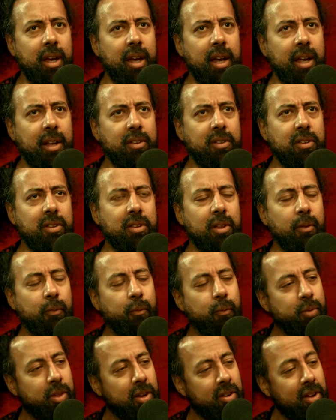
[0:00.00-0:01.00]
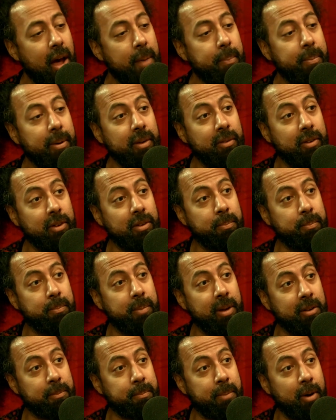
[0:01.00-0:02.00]
It's the top part of it
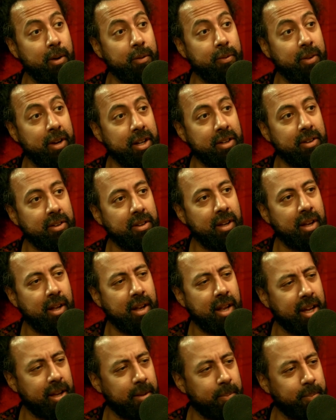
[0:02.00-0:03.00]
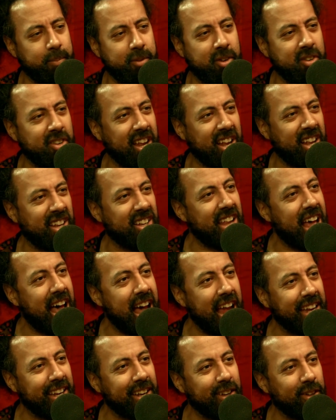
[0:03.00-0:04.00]
is perfect, just like a
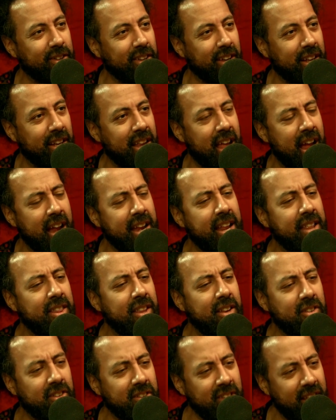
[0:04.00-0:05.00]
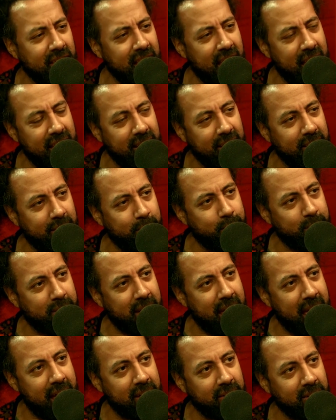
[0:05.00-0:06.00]
line. It looks like a line, and then just like that
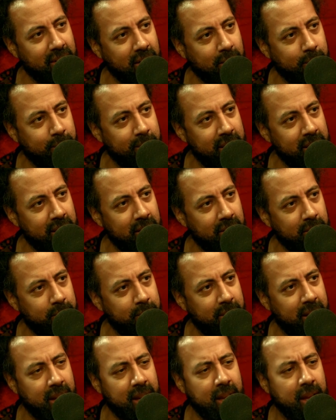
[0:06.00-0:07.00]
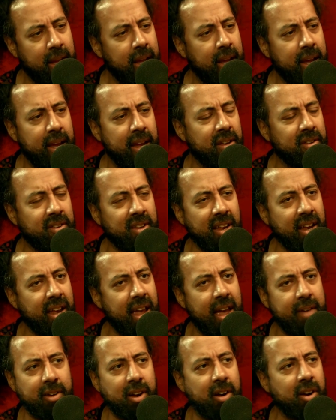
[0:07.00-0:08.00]
last little bit, this bit is like
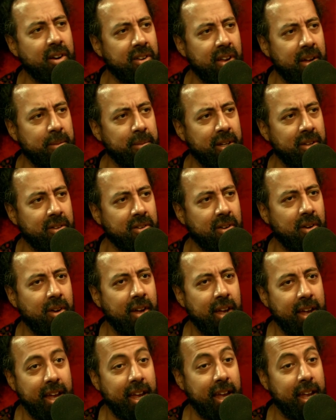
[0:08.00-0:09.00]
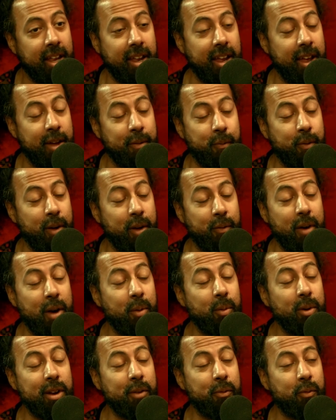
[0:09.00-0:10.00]
having a hard time heal. So if I
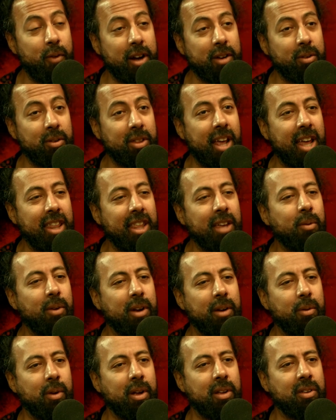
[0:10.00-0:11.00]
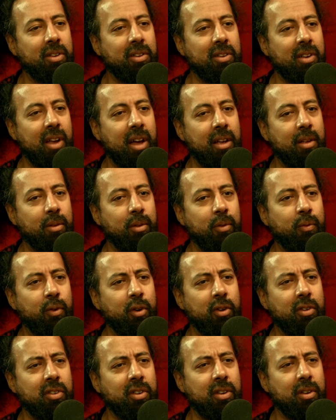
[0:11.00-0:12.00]
wouldn't have fucked with it, I think what it was is the
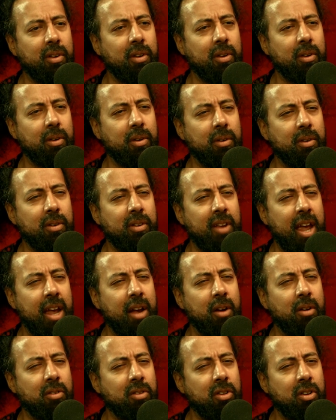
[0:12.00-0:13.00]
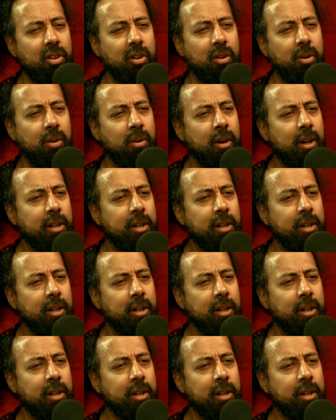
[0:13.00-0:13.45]
first day or two,